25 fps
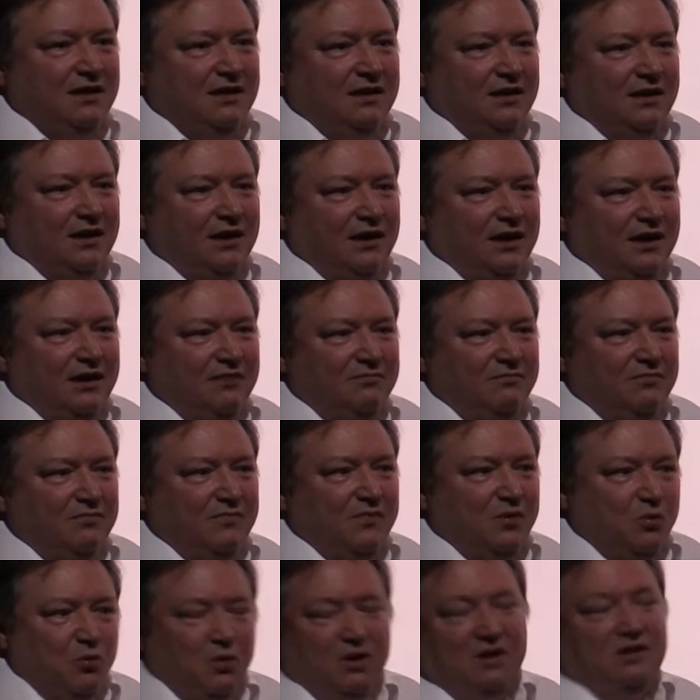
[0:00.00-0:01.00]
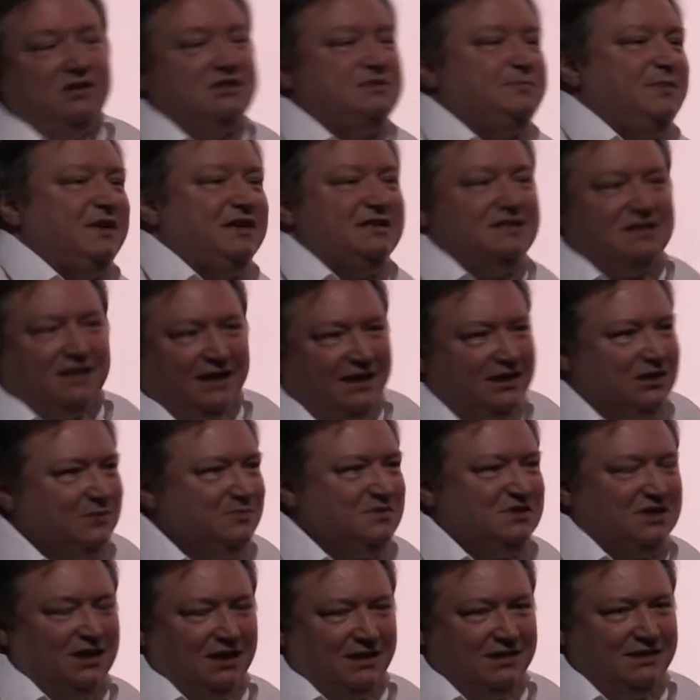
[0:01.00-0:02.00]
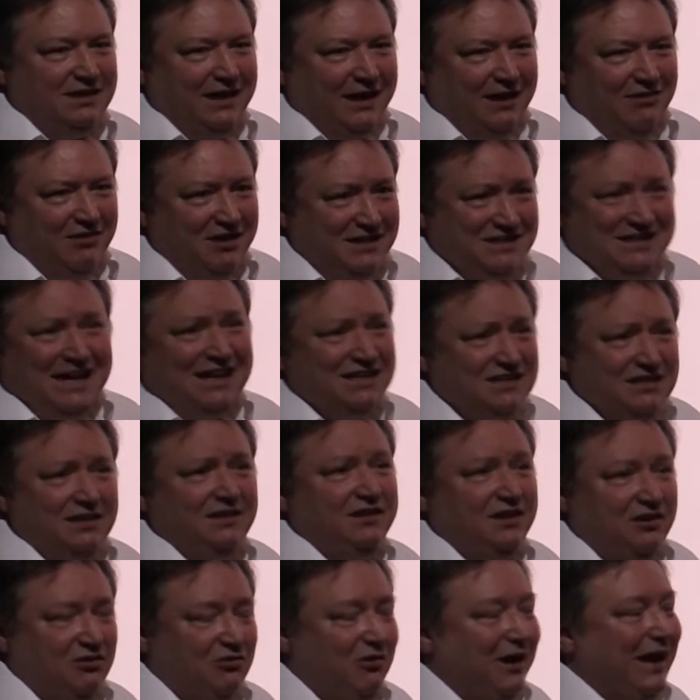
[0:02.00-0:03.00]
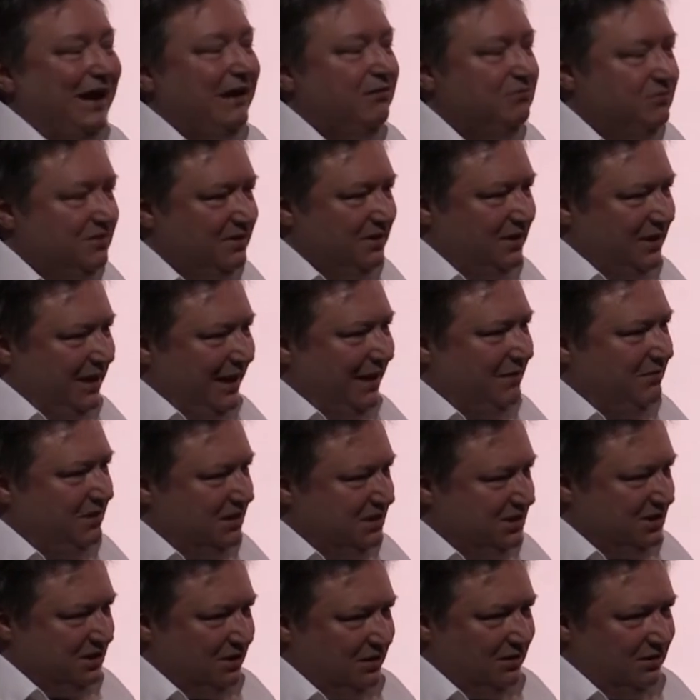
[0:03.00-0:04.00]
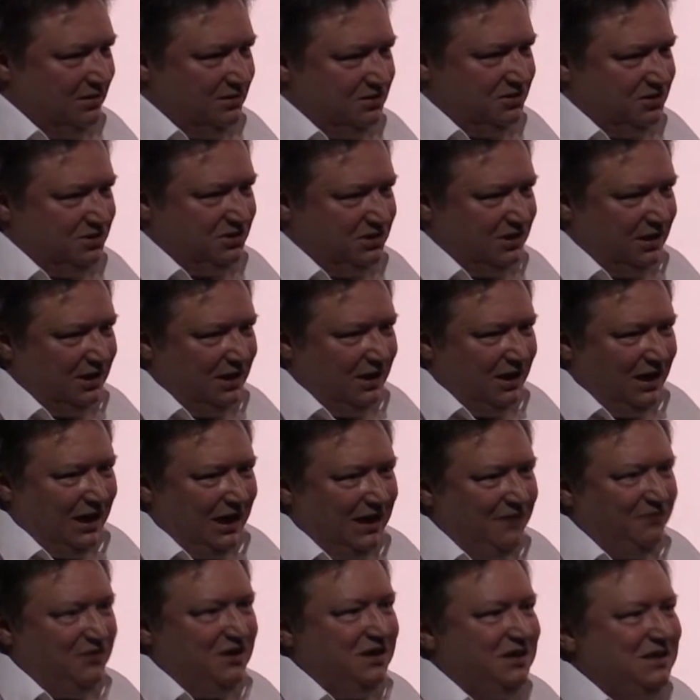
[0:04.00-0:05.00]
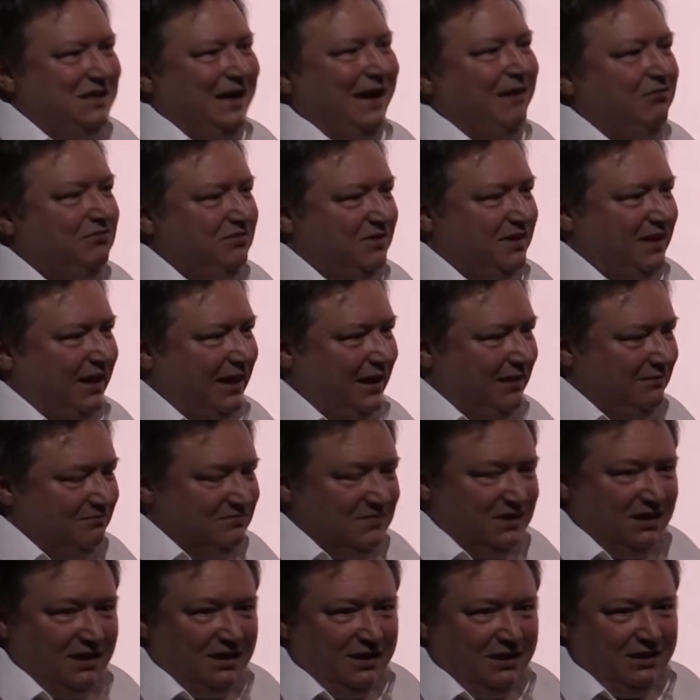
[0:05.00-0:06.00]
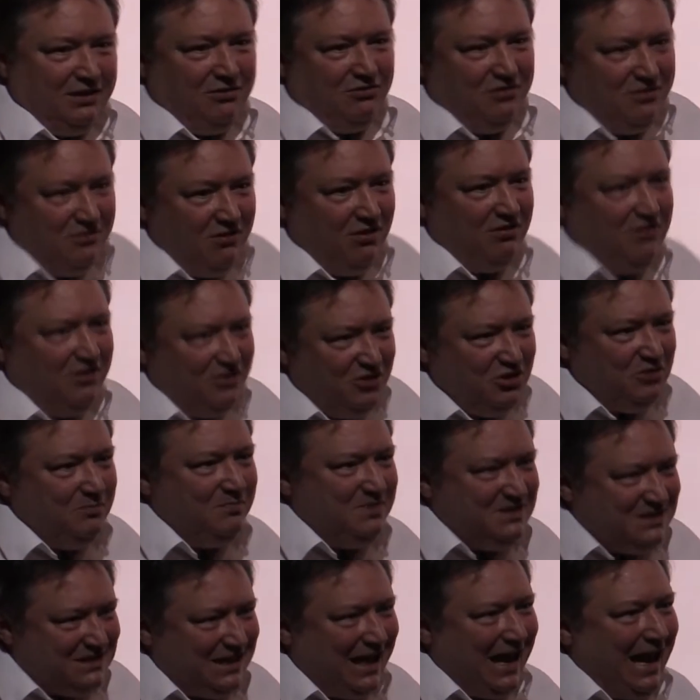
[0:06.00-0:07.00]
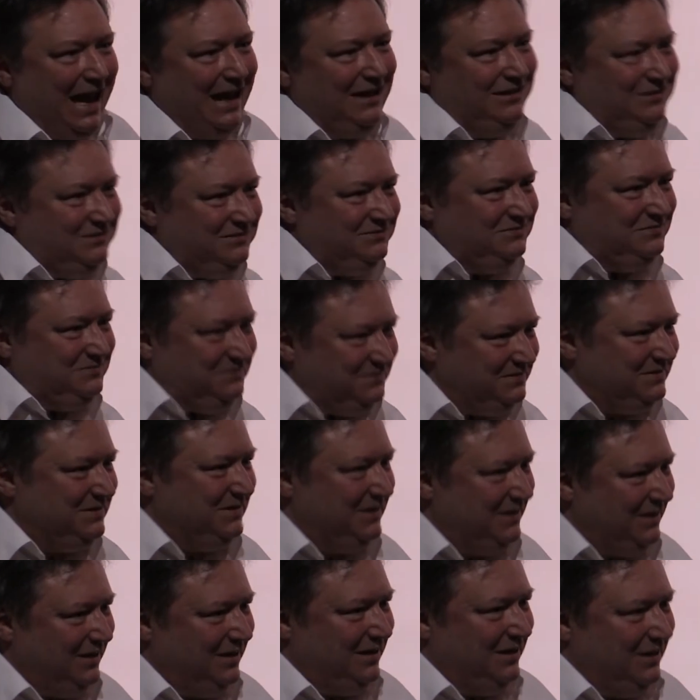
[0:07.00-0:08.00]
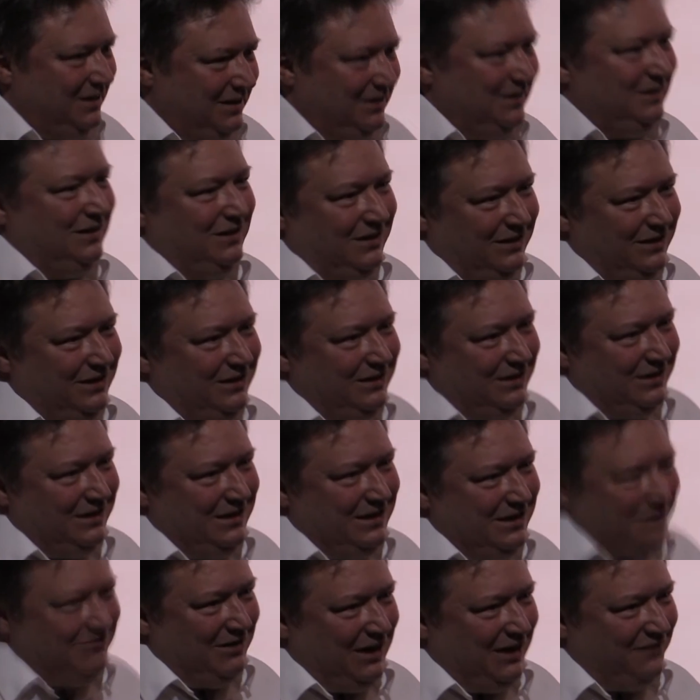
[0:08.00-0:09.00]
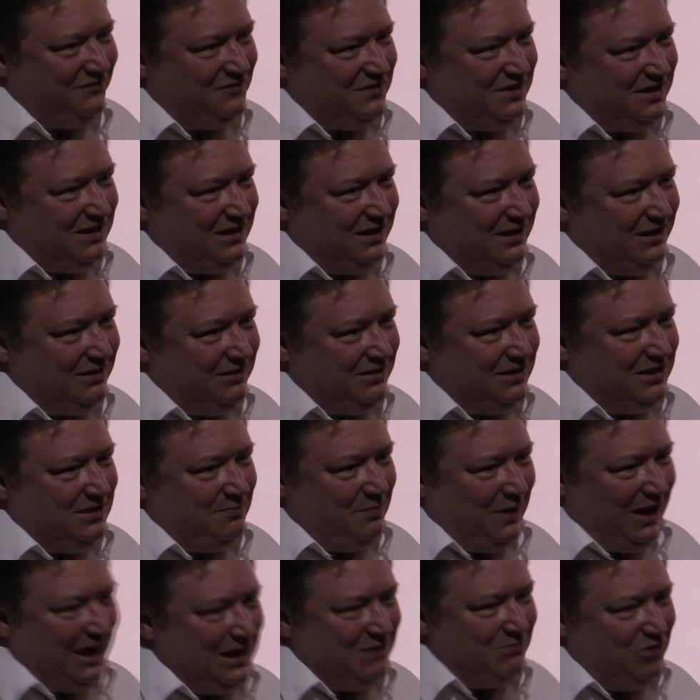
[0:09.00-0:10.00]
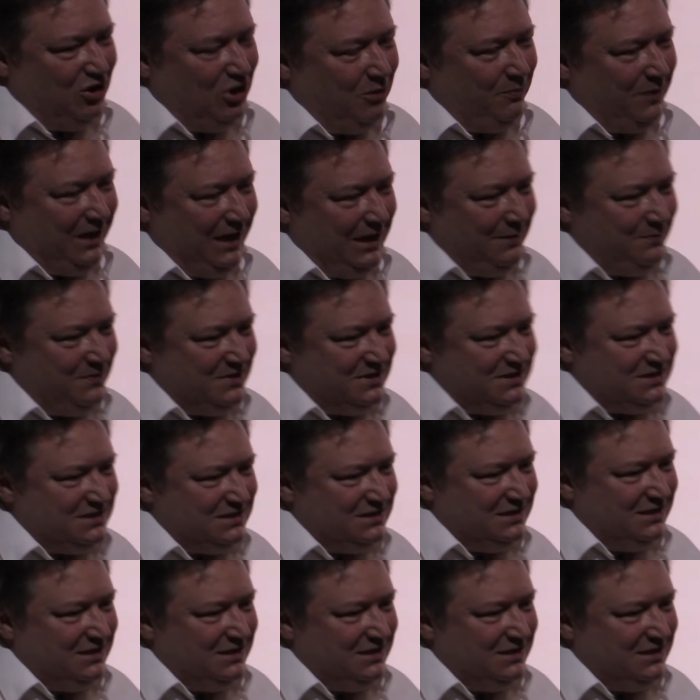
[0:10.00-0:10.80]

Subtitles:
the world's been turned upside down. It's actually the crowd that are now in charge. And if you doubt that, go and knock on number 10, you know, after the Panama Papers,